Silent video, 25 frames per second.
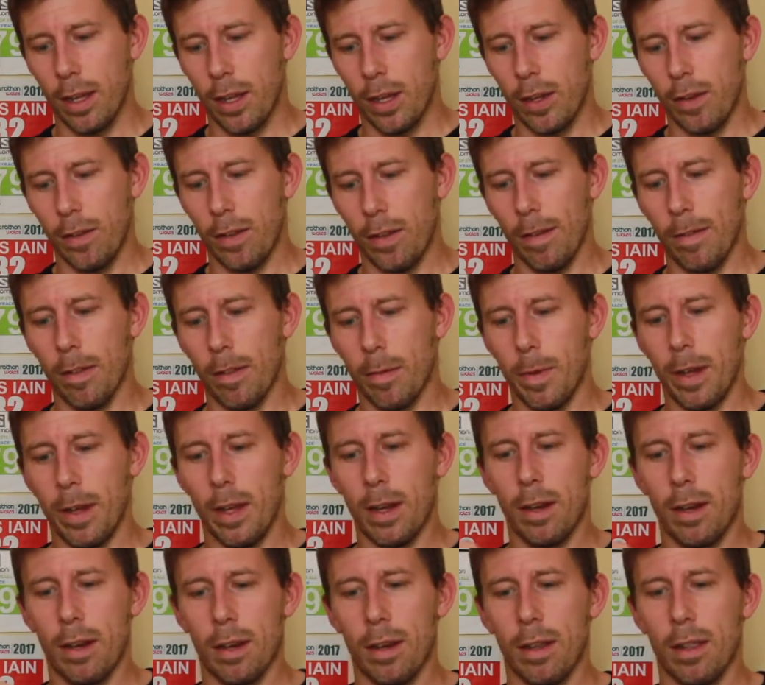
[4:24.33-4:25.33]
Stuff them
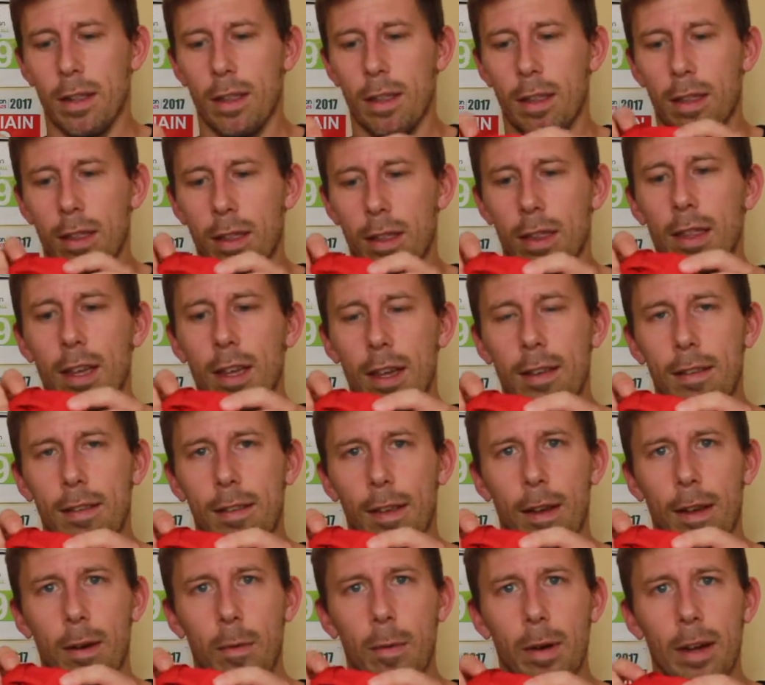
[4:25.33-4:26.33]
in, they
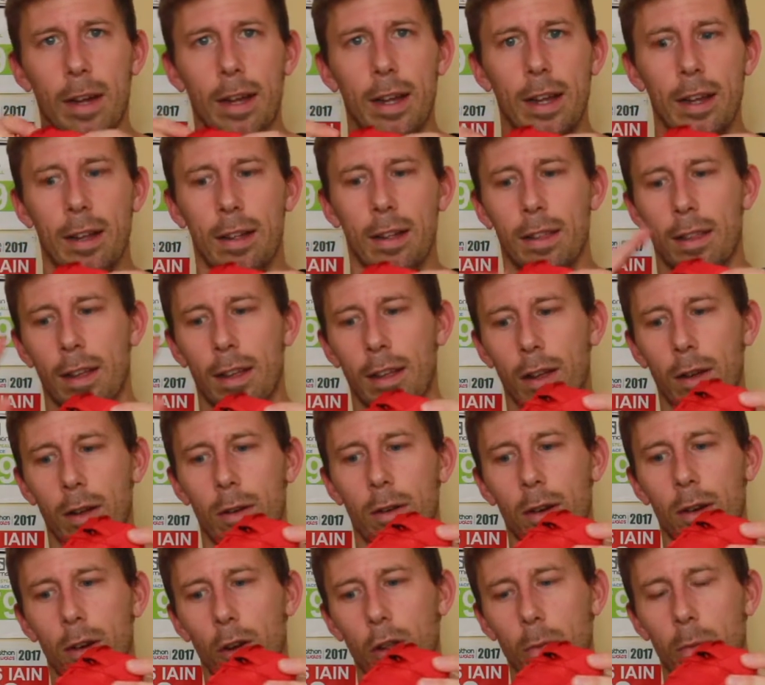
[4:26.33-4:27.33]
stay away, they
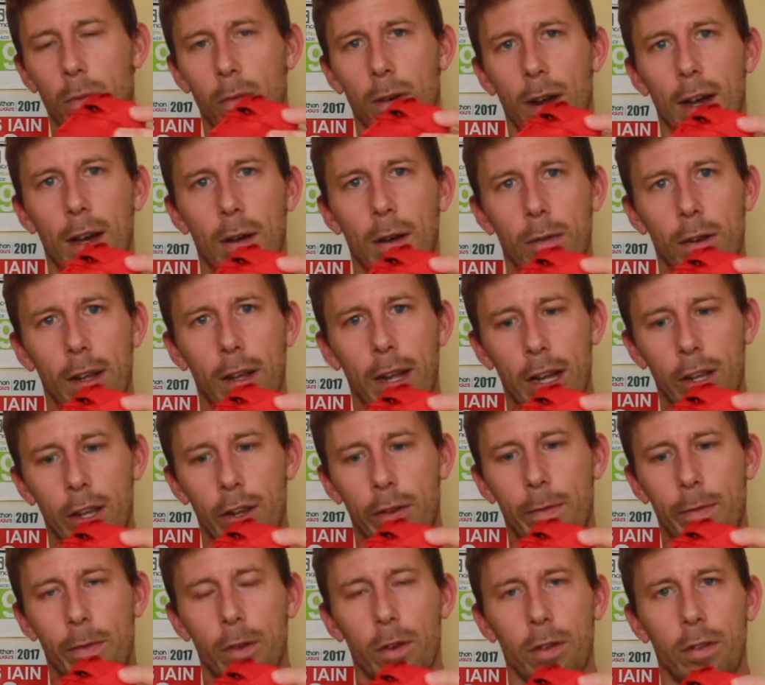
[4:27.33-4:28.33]
don't loop around, catch
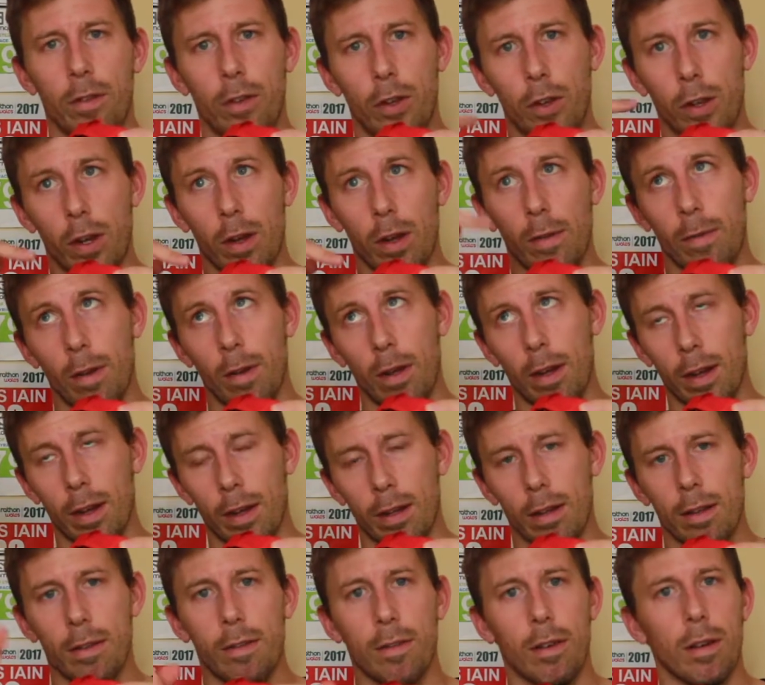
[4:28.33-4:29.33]
your and go flying.
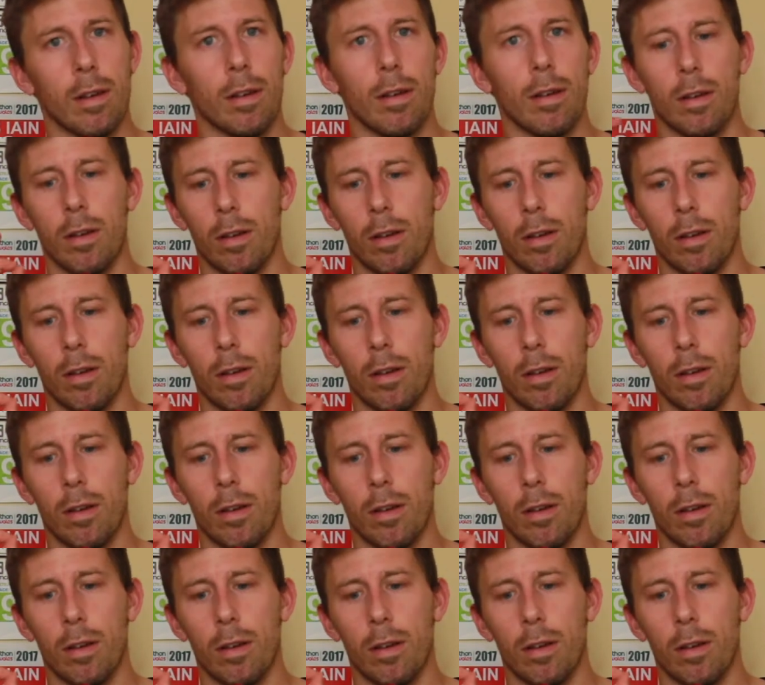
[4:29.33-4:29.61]
So